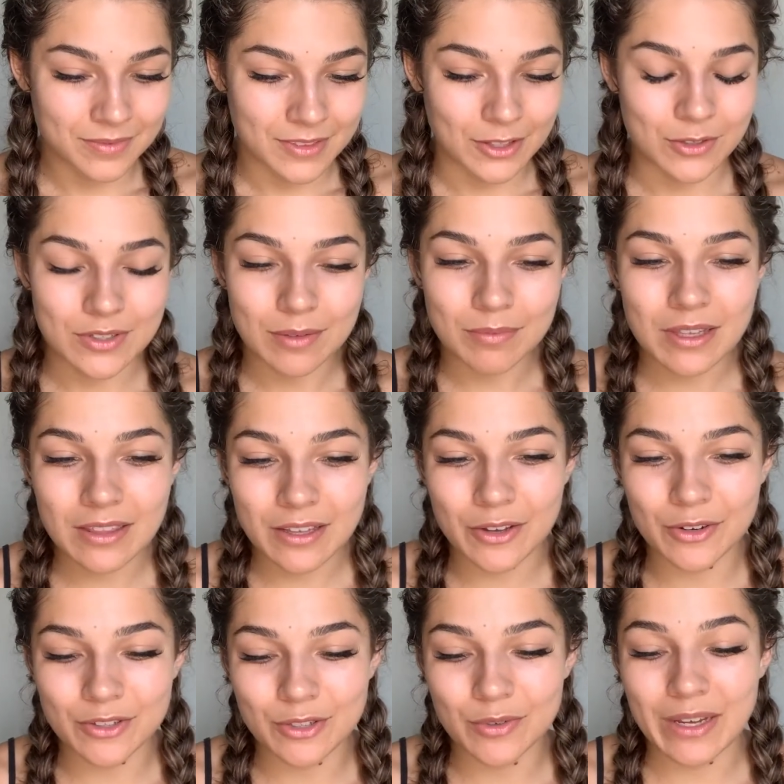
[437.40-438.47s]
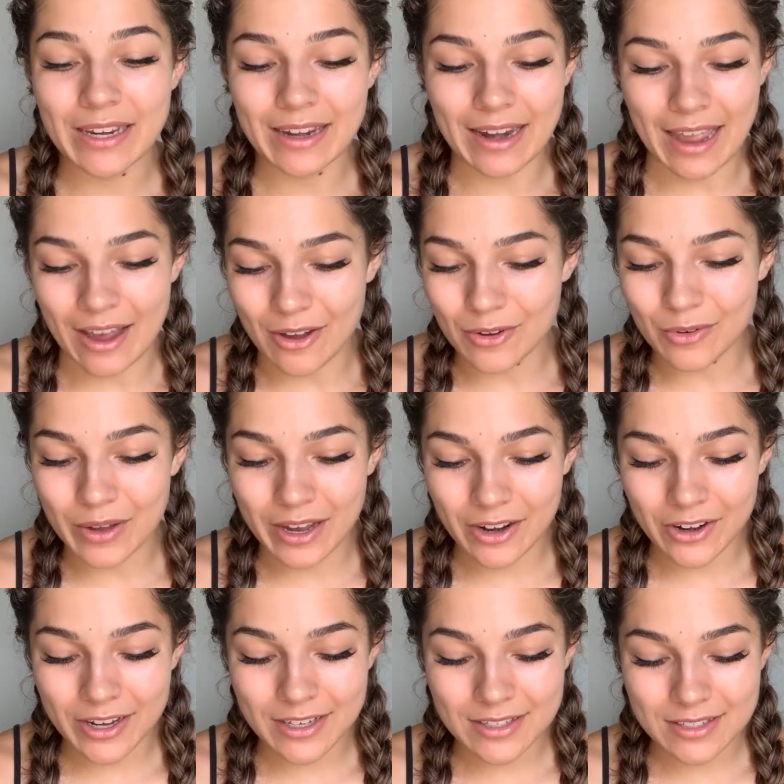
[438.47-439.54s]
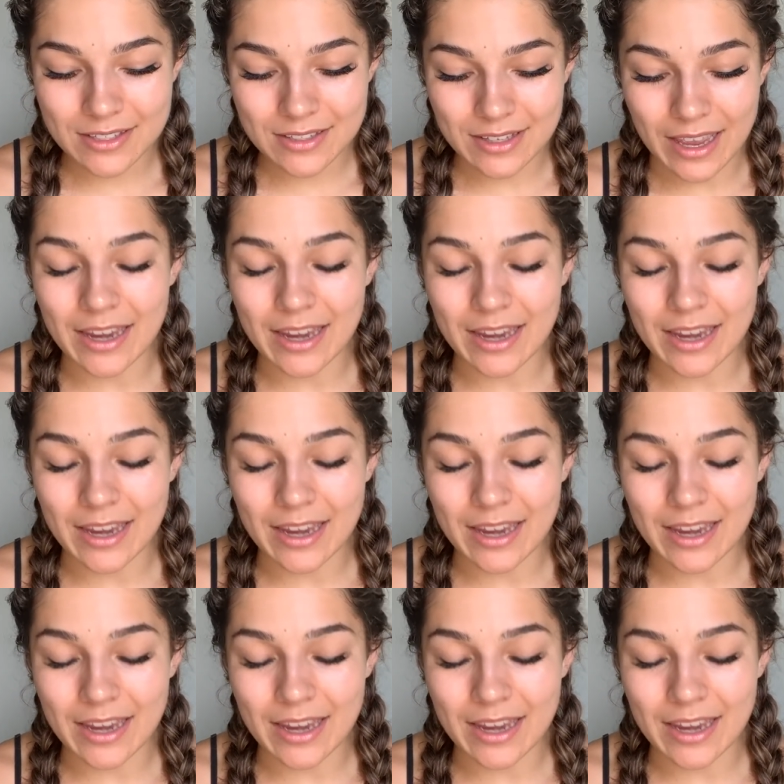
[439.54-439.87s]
There's something that you're doing now, Aries,